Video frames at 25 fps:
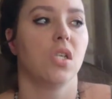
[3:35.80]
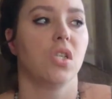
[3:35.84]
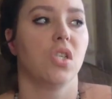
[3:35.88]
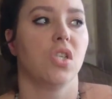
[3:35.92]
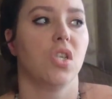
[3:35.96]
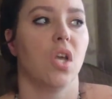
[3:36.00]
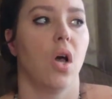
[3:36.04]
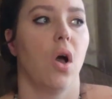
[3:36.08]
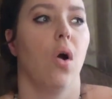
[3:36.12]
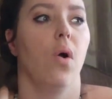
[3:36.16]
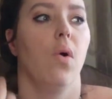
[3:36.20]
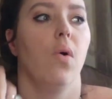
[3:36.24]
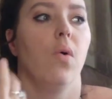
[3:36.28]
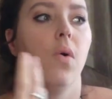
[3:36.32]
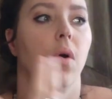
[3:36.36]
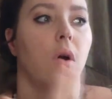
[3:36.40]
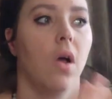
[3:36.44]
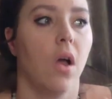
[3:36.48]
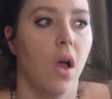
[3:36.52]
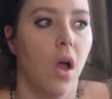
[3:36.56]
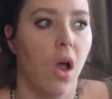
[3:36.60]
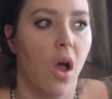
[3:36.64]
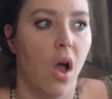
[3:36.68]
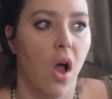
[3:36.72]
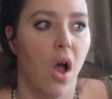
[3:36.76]
So,
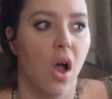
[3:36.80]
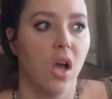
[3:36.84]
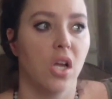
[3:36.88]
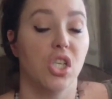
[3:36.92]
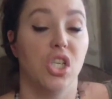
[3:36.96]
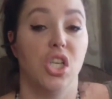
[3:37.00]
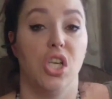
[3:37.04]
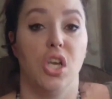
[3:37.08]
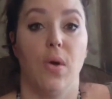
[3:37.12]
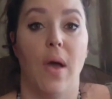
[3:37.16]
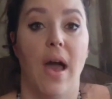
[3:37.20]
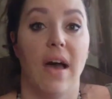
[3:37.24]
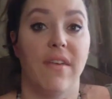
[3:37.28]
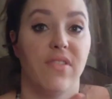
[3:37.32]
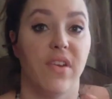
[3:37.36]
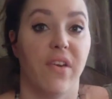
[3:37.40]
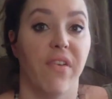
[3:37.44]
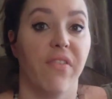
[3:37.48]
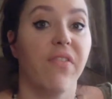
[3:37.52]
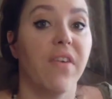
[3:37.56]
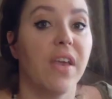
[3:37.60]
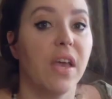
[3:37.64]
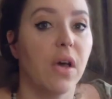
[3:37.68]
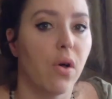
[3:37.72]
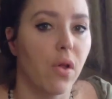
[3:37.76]
do you have to
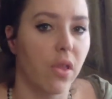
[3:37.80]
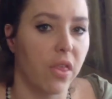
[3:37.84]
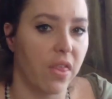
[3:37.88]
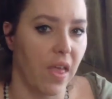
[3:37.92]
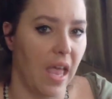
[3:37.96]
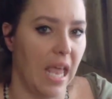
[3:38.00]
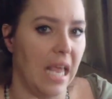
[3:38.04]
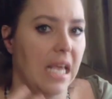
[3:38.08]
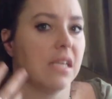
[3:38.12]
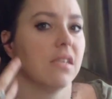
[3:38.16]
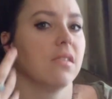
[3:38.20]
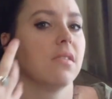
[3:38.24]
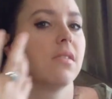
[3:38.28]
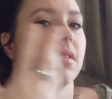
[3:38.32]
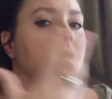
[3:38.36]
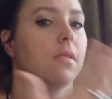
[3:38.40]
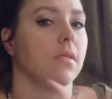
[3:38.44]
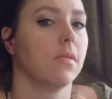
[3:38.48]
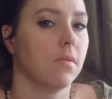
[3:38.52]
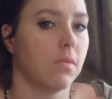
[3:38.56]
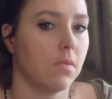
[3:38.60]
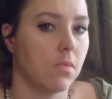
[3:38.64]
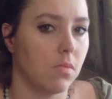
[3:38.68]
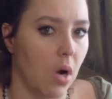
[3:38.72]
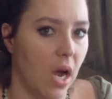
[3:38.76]
feel things,
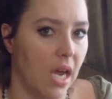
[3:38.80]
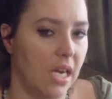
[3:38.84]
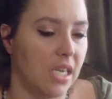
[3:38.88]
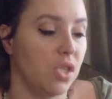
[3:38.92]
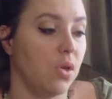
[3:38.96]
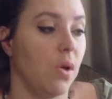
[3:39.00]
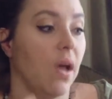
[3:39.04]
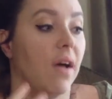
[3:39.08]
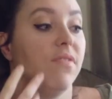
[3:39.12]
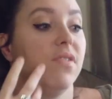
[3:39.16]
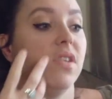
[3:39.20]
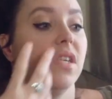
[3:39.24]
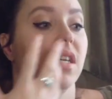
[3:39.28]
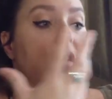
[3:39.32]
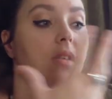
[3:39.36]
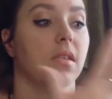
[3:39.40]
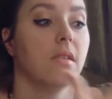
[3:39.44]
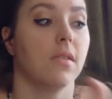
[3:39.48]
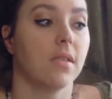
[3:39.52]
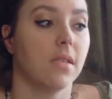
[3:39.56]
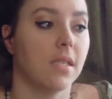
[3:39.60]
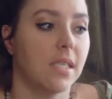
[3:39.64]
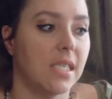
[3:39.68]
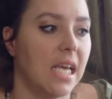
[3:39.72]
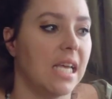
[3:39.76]
right? Do you have to
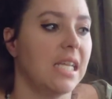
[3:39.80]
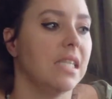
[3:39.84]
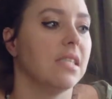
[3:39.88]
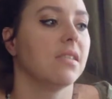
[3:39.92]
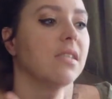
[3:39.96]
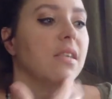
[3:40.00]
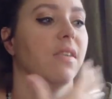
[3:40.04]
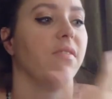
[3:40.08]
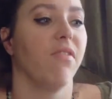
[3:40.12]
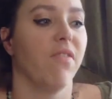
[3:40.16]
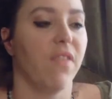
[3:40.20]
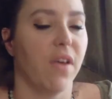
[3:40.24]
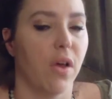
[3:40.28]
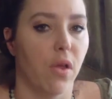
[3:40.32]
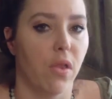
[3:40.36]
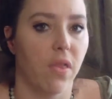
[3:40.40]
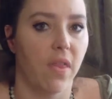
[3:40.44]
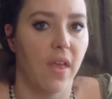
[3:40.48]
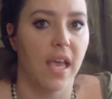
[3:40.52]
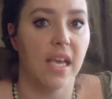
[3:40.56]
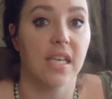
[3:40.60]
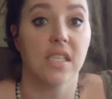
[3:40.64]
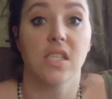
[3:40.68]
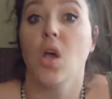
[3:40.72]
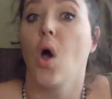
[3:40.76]
sense and feel
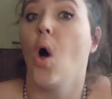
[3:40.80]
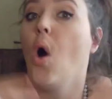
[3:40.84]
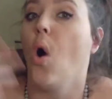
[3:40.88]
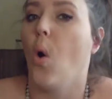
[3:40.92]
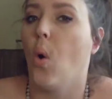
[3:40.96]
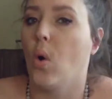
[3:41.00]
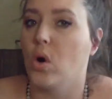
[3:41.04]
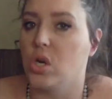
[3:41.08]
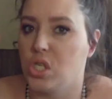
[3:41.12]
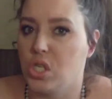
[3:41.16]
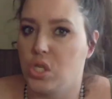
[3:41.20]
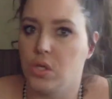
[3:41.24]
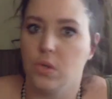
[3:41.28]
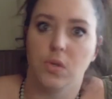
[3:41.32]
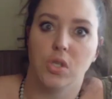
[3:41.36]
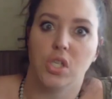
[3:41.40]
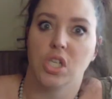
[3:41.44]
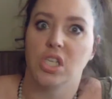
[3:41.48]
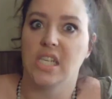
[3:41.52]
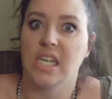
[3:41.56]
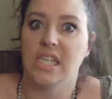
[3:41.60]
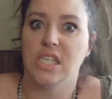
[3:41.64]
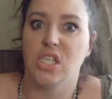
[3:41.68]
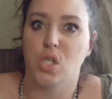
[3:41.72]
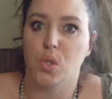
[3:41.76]
things, or do you
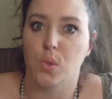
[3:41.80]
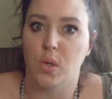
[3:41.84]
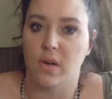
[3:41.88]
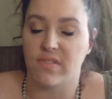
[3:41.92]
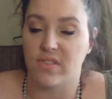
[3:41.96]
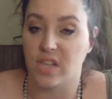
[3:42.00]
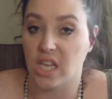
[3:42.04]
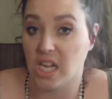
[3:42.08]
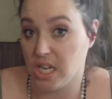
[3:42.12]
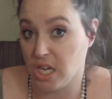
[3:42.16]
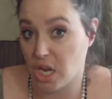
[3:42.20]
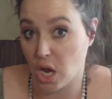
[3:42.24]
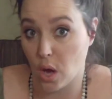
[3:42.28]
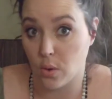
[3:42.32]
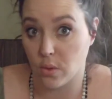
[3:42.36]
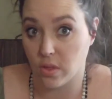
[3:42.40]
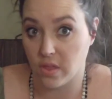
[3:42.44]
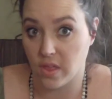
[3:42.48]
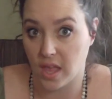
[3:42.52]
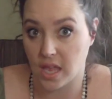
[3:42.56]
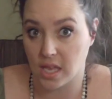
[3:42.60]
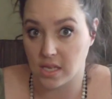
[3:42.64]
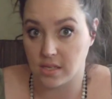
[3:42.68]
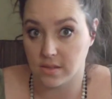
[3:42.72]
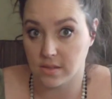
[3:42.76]
just intuitively know
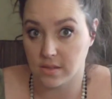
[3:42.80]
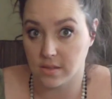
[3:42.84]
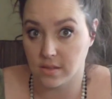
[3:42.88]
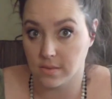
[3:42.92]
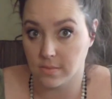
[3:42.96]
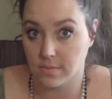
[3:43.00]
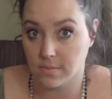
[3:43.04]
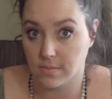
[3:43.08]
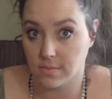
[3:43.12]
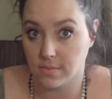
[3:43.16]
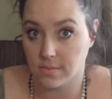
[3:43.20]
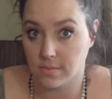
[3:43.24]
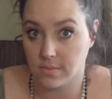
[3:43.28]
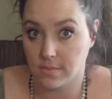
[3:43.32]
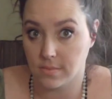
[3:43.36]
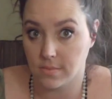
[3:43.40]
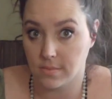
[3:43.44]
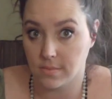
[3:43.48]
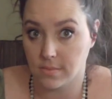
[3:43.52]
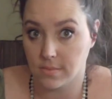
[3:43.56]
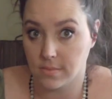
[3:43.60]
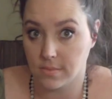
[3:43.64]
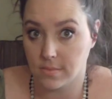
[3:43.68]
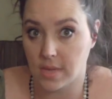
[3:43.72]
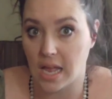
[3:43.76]
things?
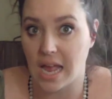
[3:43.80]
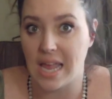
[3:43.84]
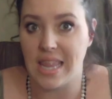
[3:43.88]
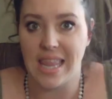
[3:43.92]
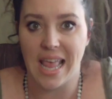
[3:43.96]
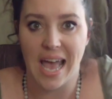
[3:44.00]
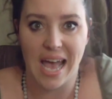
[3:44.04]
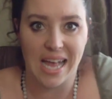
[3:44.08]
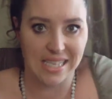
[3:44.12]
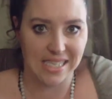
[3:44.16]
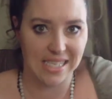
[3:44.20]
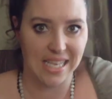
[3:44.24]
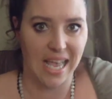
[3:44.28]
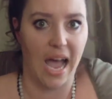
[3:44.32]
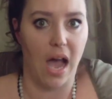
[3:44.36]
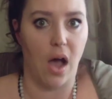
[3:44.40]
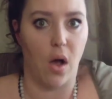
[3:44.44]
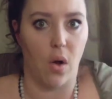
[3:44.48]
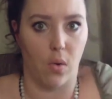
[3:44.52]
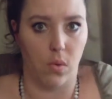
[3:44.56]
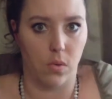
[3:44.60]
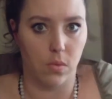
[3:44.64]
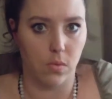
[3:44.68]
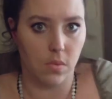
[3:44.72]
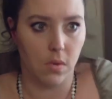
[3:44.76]
And that's
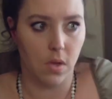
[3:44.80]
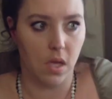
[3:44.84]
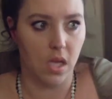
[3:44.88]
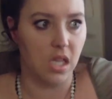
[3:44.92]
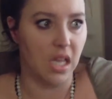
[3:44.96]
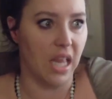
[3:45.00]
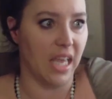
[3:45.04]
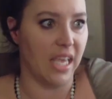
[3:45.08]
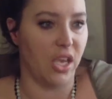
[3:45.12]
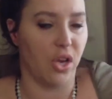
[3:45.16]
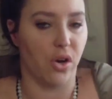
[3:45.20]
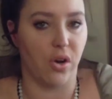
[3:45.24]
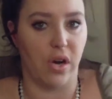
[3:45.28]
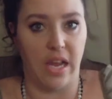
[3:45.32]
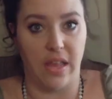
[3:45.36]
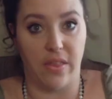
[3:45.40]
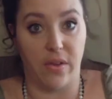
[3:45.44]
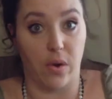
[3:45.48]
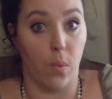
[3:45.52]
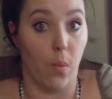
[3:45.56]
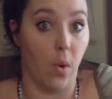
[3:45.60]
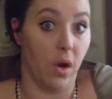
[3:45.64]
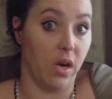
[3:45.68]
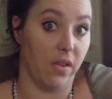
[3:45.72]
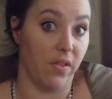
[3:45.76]
how, like, you're
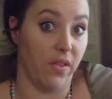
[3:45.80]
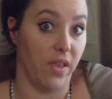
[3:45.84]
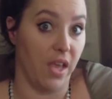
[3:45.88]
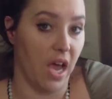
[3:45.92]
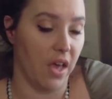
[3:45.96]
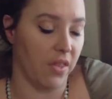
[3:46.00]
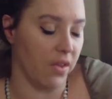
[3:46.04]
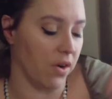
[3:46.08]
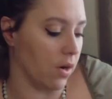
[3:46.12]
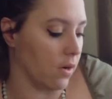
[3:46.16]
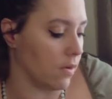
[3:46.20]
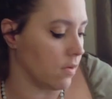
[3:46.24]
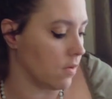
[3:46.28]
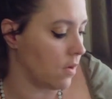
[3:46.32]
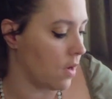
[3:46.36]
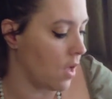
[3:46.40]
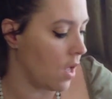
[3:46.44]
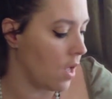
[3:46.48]
either one or the other.